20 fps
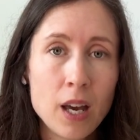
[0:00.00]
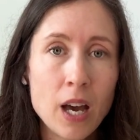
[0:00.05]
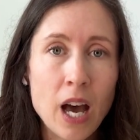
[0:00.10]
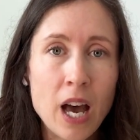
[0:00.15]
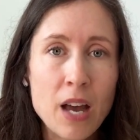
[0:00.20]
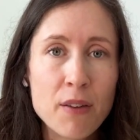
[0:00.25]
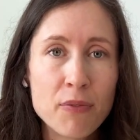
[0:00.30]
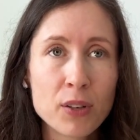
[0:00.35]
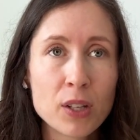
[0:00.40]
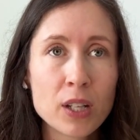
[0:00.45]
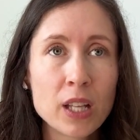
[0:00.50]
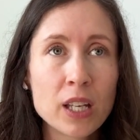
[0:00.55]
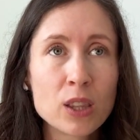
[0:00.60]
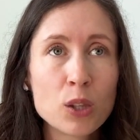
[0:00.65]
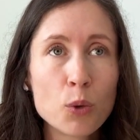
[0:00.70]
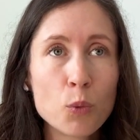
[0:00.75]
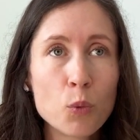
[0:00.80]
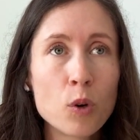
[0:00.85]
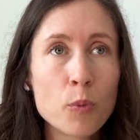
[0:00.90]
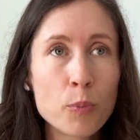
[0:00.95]
I feel like the
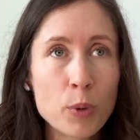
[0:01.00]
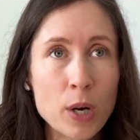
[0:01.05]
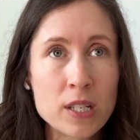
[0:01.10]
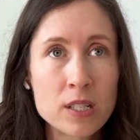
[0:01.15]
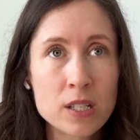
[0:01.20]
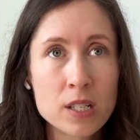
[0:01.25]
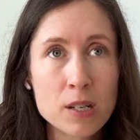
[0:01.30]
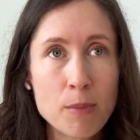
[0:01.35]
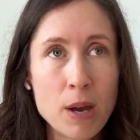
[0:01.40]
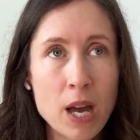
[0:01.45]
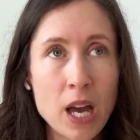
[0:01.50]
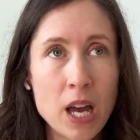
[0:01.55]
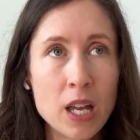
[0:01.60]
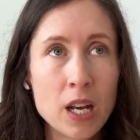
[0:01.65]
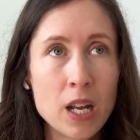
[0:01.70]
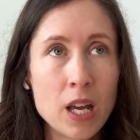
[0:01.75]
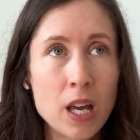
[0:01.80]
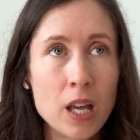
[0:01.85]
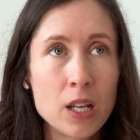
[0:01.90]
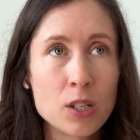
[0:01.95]
wool pressing
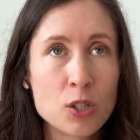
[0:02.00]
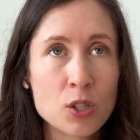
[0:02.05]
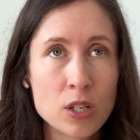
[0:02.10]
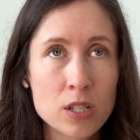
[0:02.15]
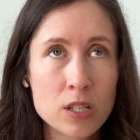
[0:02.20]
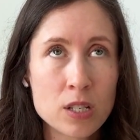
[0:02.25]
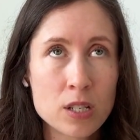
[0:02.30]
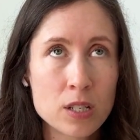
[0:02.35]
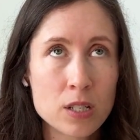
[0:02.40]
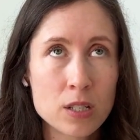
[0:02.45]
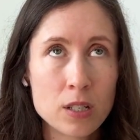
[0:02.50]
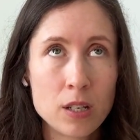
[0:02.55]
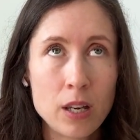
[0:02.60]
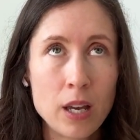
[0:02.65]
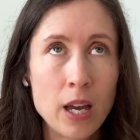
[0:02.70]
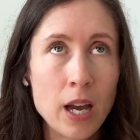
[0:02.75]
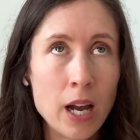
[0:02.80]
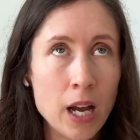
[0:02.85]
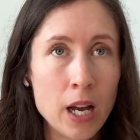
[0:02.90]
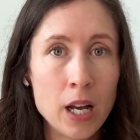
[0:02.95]
mat just
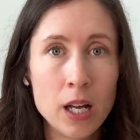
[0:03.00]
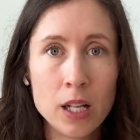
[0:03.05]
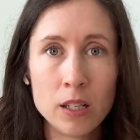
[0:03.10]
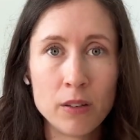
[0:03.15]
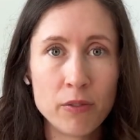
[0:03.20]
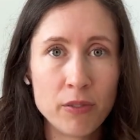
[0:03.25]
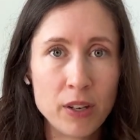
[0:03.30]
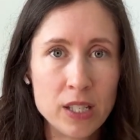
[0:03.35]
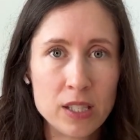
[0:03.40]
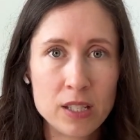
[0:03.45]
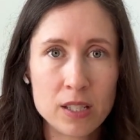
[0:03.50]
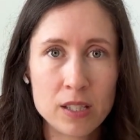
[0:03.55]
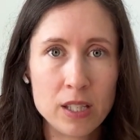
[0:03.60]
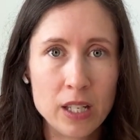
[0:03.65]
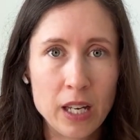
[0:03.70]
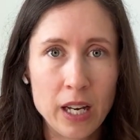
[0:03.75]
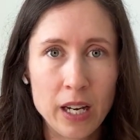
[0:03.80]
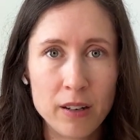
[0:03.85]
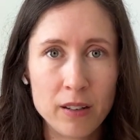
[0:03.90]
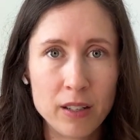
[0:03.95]
elevates
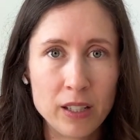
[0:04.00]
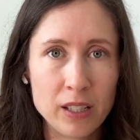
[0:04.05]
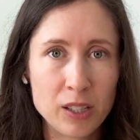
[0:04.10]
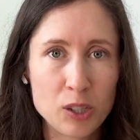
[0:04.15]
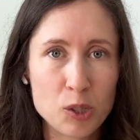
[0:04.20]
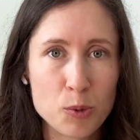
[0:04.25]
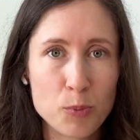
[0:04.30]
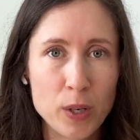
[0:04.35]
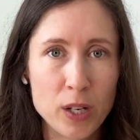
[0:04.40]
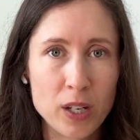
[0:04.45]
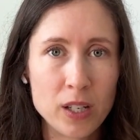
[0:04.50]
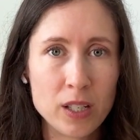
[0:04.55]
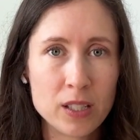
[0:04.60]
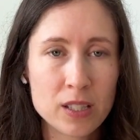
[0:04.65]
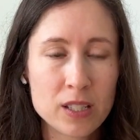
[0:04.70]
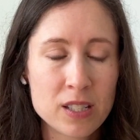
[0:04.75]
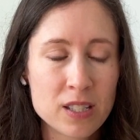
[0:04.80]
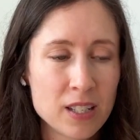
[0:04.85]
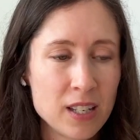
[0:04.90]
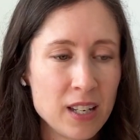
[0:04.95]
the ironing
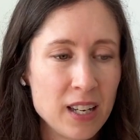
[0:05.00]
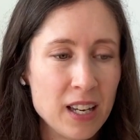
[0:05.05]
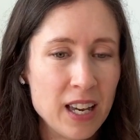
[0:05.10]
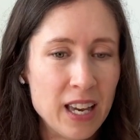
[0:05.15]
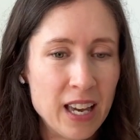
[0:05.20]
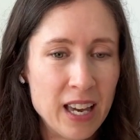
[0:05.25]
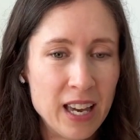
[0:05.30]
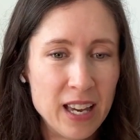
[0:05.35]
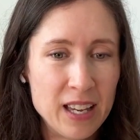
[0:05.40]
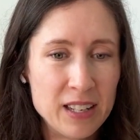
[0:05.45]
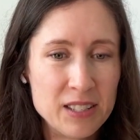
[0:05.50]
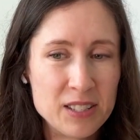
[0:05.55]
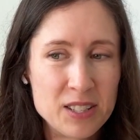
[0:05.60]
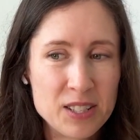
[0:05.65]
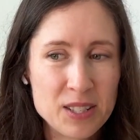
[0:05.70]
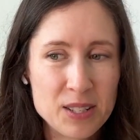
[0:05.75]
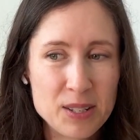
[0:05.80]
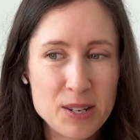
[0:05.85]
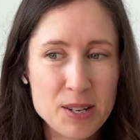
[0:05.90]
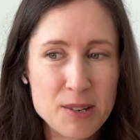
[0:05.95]
experience and
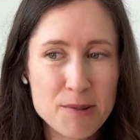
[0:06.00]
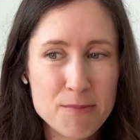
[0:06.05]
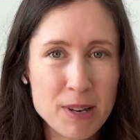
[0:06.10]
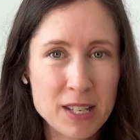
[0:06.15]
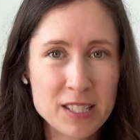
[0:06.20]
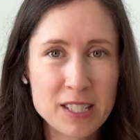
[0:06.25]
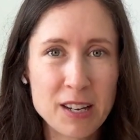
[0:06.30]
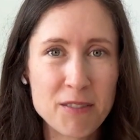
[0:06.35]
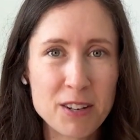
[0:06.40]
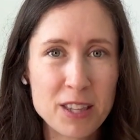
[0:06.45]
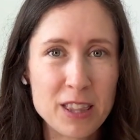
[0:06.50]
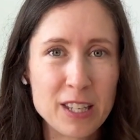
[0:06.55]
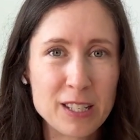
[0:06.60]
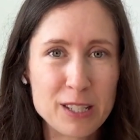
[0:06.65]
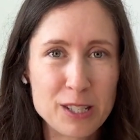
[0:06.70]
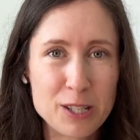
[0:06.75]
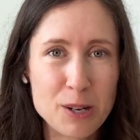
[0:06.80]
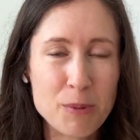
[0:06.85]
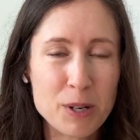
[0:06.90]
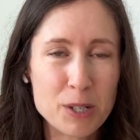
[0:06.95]
makes everything
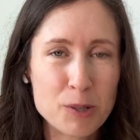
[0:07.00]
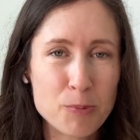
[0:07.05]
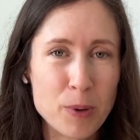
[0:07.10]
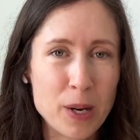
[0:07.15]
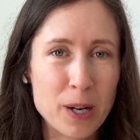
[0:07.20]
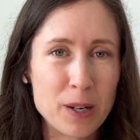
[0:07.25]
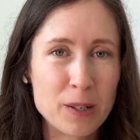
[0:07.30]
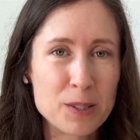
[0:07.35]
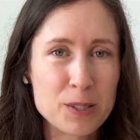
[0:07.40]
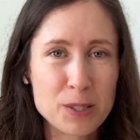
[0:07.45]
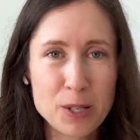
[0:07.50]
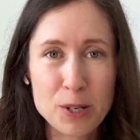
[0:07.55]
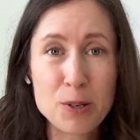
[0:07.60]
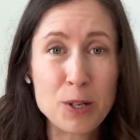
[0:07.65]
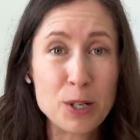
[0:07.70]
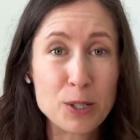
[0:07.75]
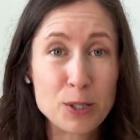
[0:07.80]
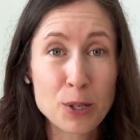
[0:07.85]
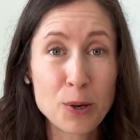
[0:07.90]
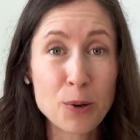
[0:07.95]
so much better. So you
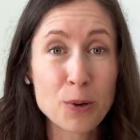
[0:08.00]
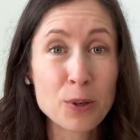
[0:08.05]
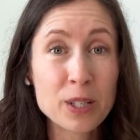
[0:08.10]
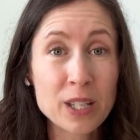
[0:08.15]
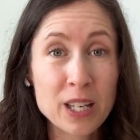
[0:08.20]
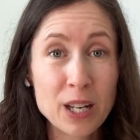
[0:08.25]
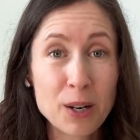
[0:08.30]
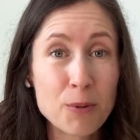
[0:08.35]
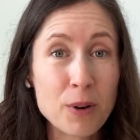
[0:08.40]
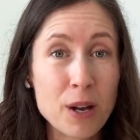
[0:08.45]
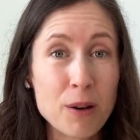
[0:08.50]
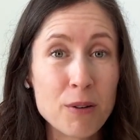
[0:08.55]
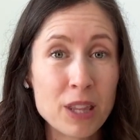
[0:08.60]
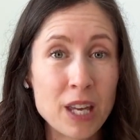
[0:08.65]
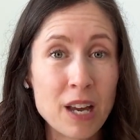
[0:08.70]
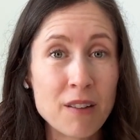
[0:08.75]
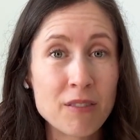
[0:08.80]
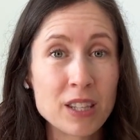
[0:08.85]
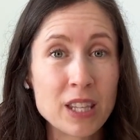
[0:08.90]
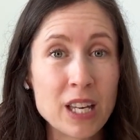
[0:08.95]
can totally get away with
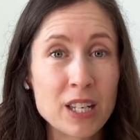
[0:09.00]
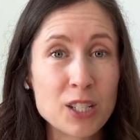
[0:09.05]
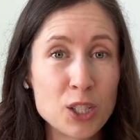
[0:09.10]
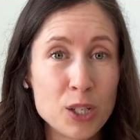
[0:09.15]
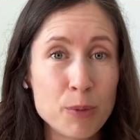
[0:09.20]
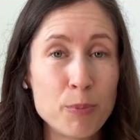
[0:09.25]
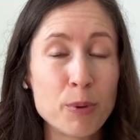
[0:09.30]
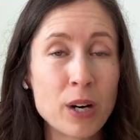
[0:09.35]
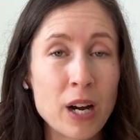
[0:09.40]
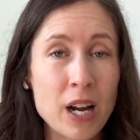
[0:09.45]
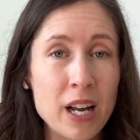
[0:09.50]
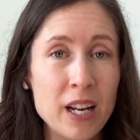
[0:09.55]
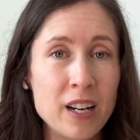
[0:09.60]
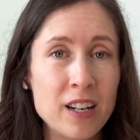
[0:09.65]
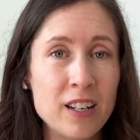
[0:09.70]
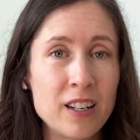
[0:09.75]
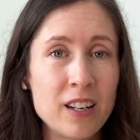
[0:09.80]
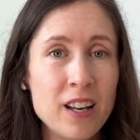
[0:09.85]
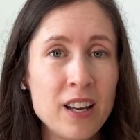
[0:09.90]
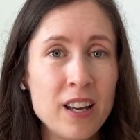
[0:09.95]
having that cheaper
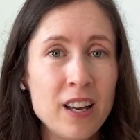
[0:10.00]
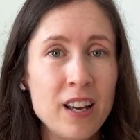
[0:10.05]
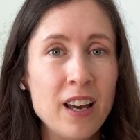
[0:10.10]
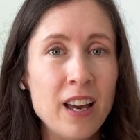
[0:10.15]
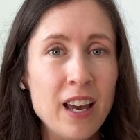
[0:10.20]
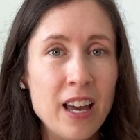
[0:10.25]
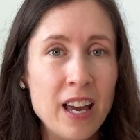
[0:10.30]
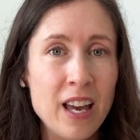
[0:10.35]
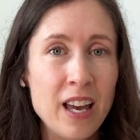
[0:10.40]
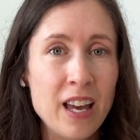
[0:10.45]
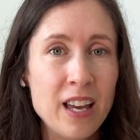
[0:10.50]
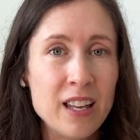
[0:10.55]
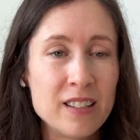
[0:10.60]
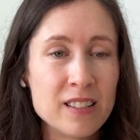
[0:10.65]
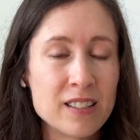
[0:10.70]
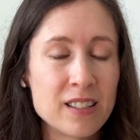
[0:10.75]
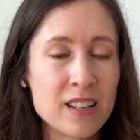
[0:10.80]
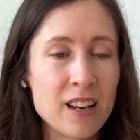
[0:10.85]
iron, and